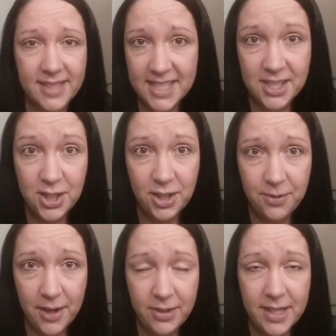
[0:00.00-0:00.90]
this is
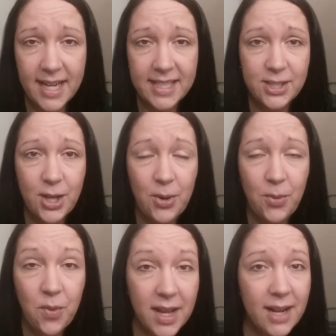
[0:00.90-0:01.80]
good for every day.
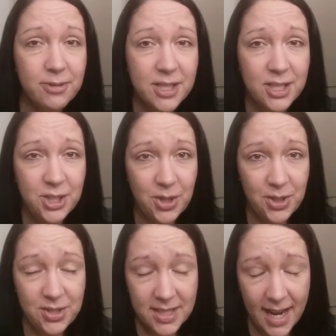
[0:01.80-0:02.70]
So what I was going to show
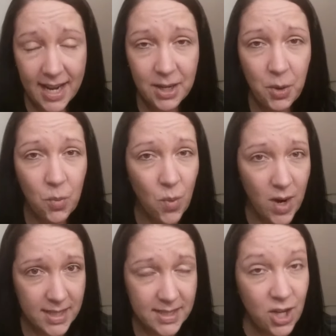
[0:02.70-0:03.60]
you today
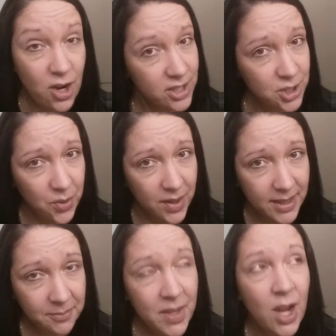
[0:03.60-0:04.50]
was
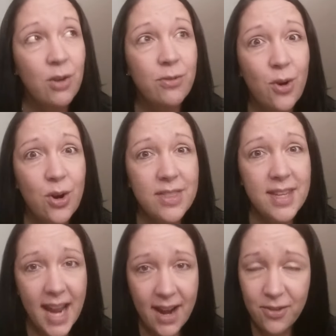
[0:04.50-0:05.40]
contouring for
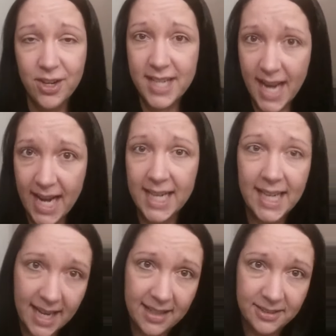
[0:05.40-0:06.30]
the everyday
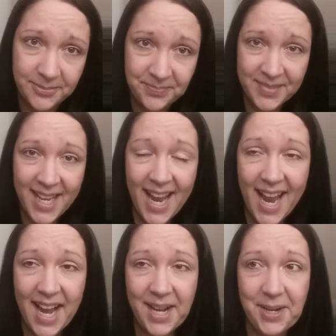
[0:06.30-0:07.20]
gal.
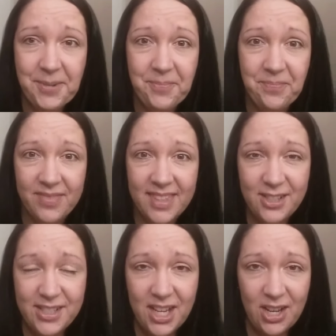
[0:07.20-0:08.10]

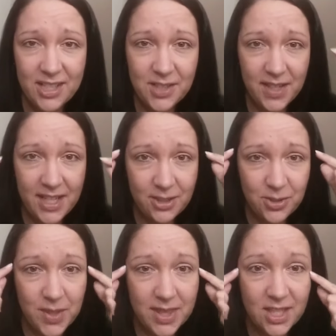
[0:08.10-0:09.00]
You see all these
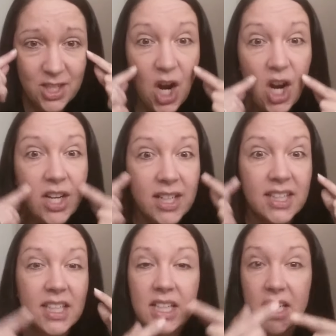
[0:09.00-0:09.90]
videos with the dark
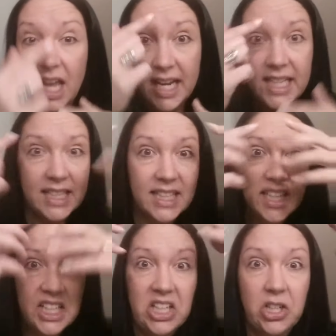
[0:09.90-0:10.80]
and the light and
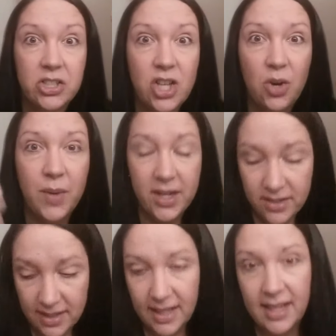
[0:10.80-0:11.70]
it looks all
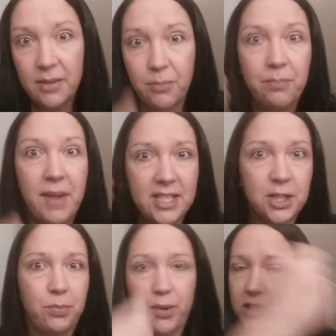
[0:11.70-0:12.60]
weird, then they get a
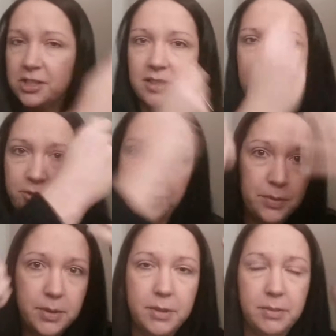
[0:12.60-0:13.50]
magic brush and
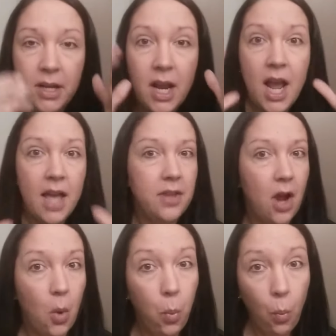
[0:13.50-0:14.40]

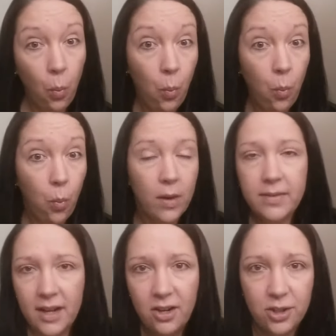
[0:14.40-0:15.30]
they
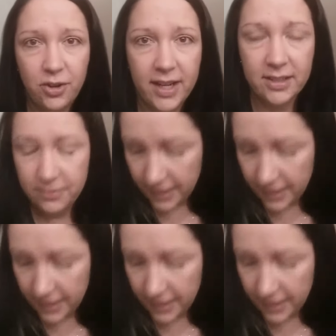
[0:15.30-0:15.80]
all look great,